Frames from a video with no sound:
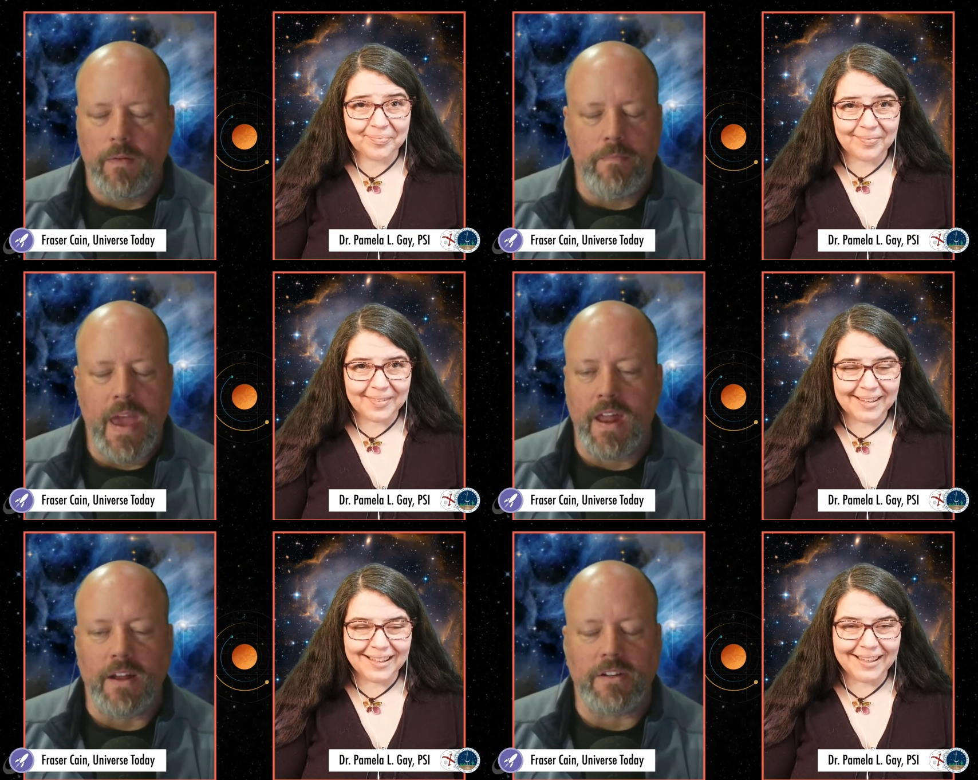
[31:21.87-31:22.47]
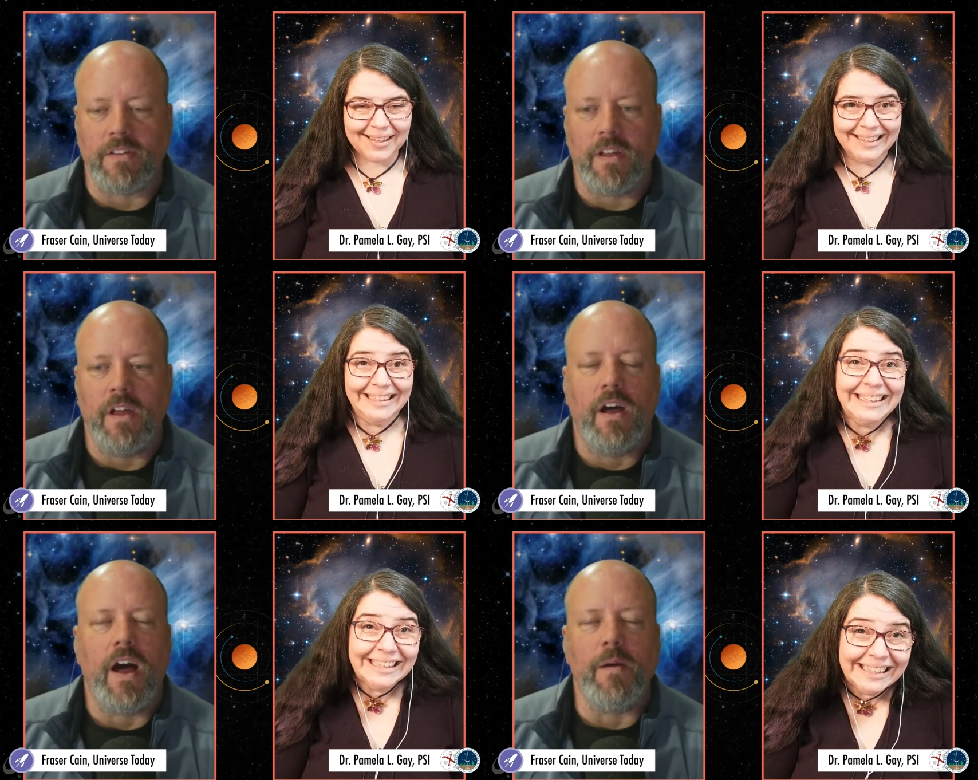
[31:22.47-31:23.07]
Speaker 1: man, I just
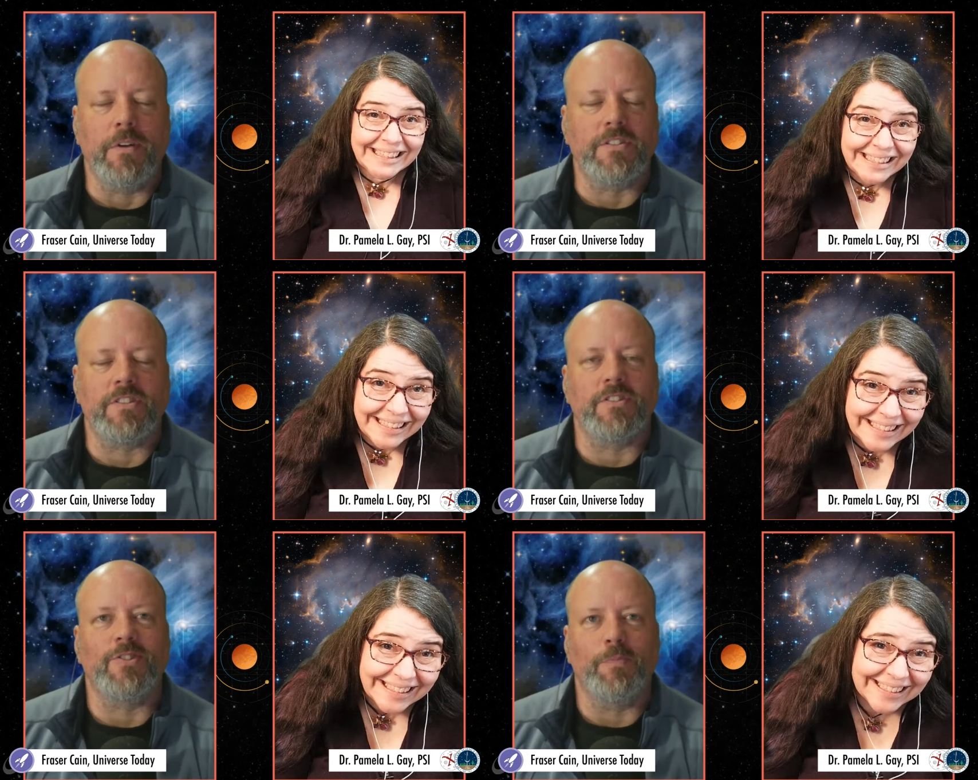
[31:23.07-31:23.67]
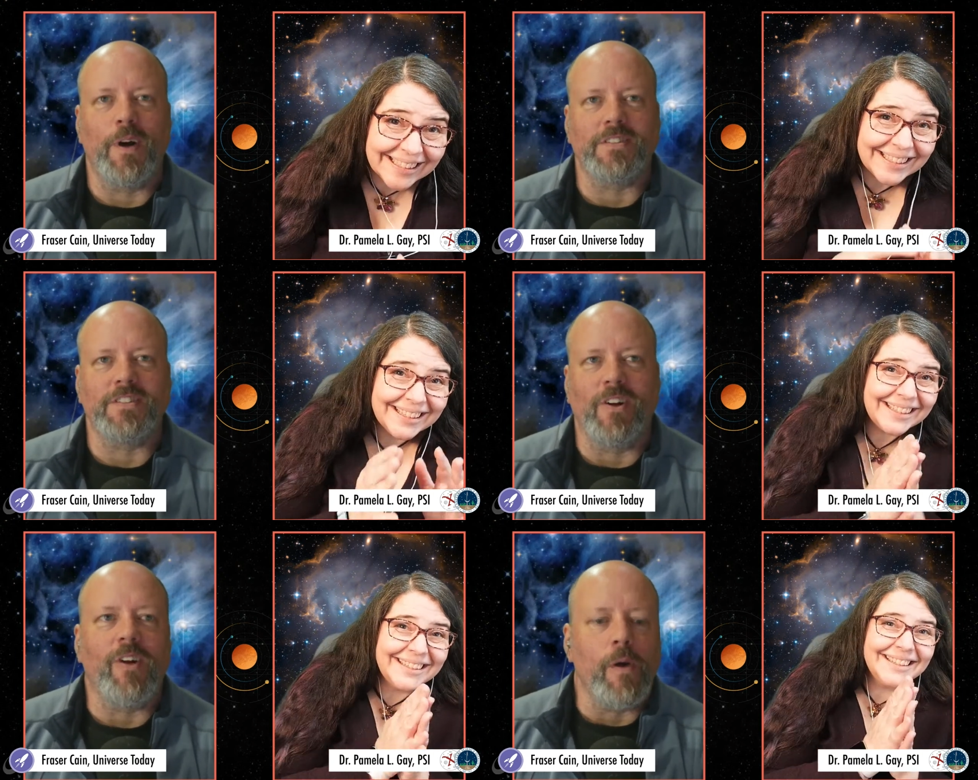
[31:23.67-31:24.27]
I am on such a soapbox
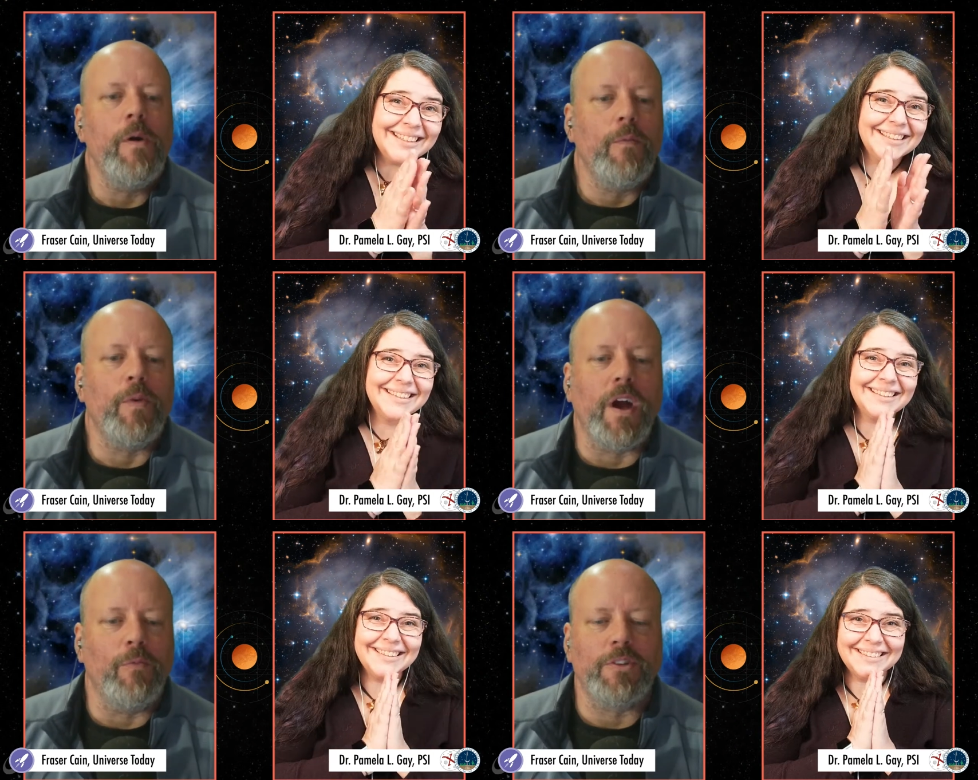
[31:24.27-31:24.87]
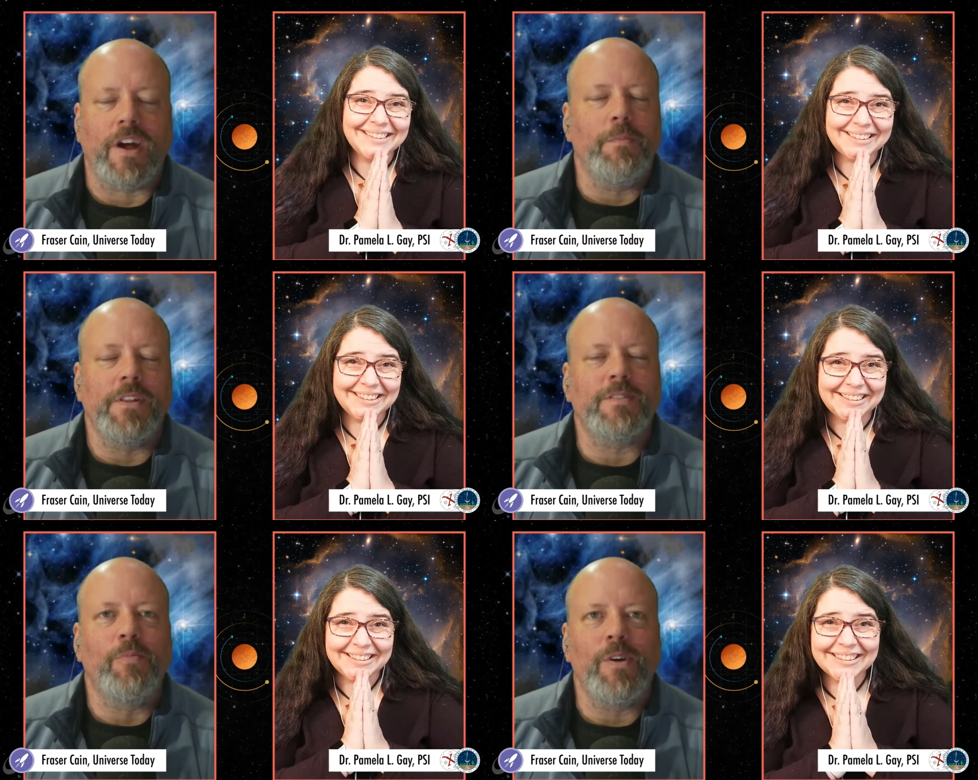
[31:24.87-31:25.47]
here. All right, we got we'll talk about
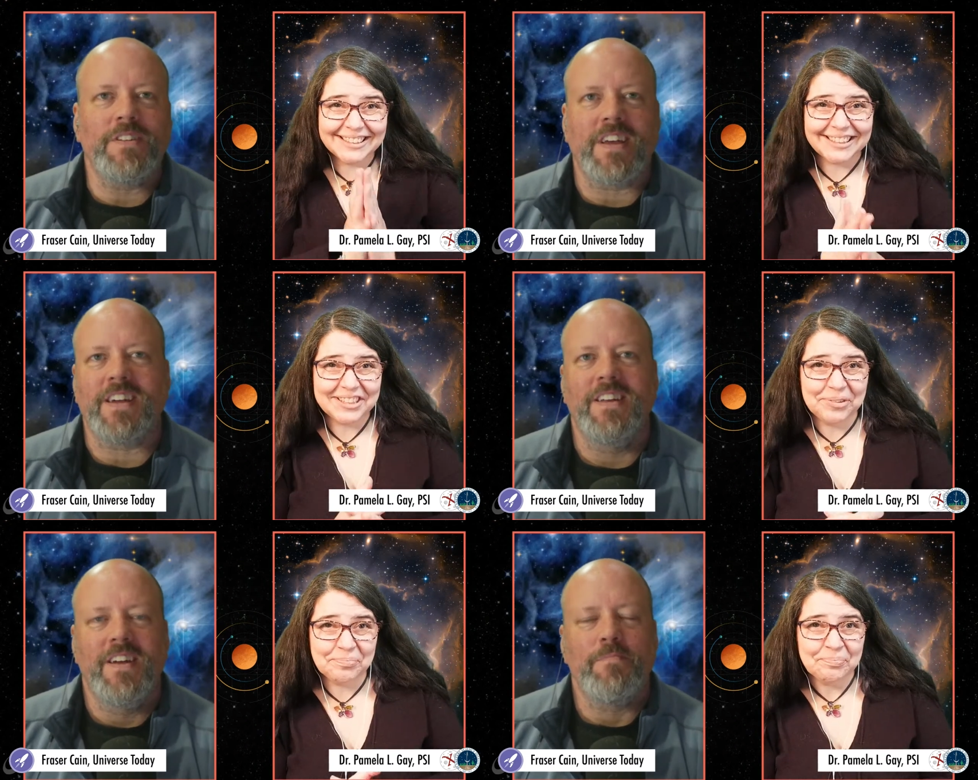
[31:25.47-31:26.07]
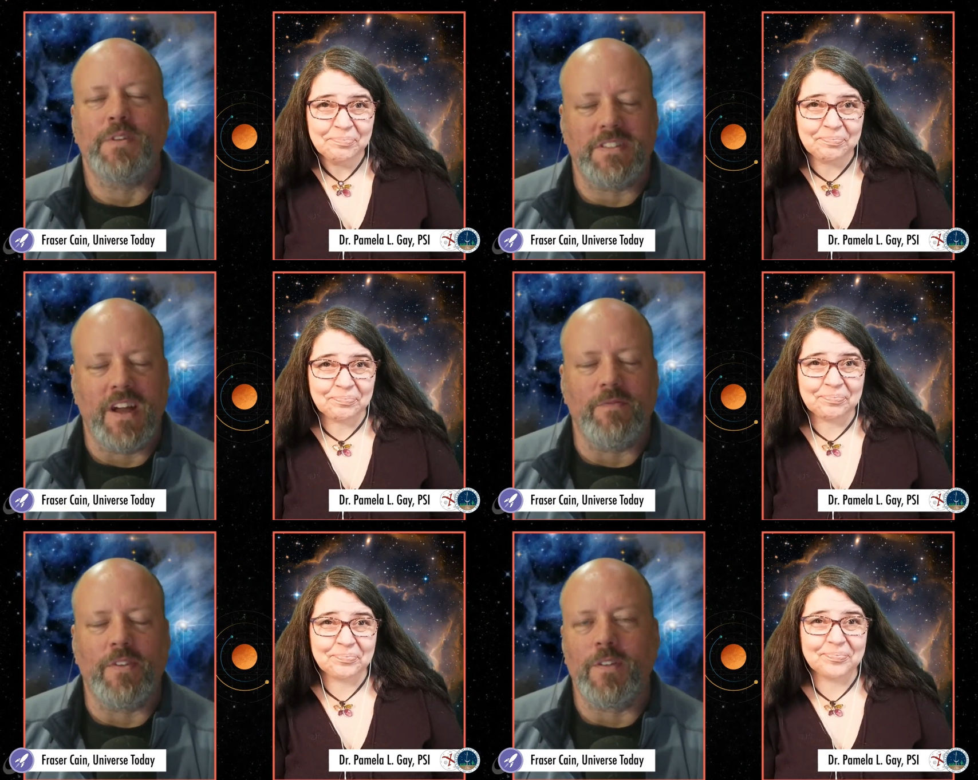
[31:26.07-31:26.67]
this more in a second, but
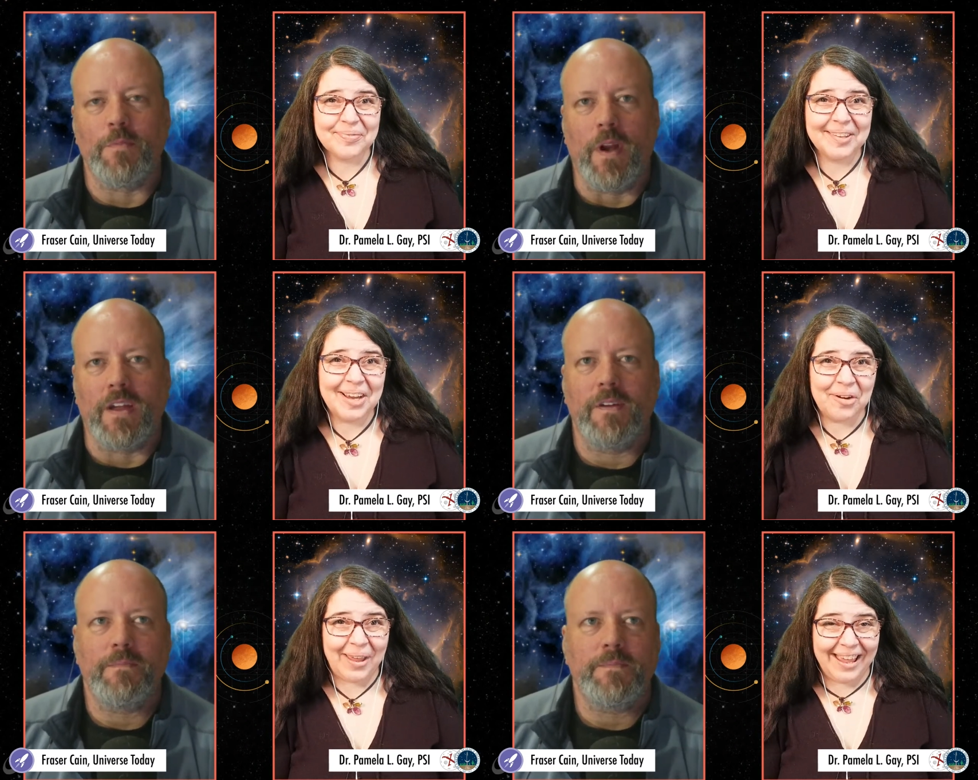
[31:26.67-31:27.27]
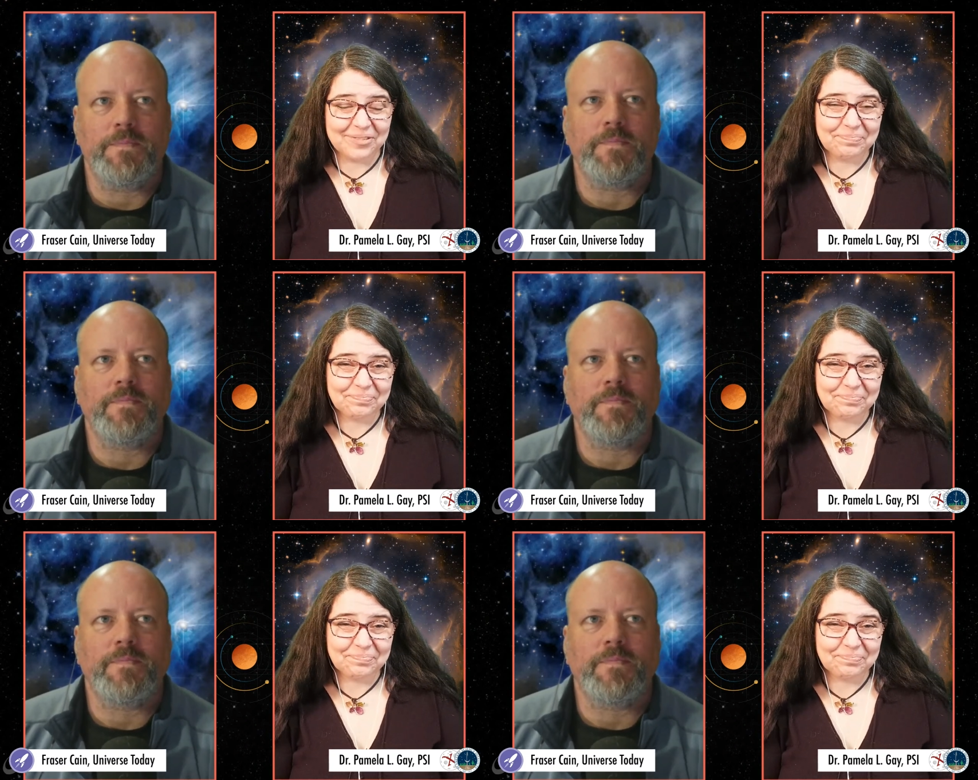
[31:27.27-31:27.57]
time for another break. Okay.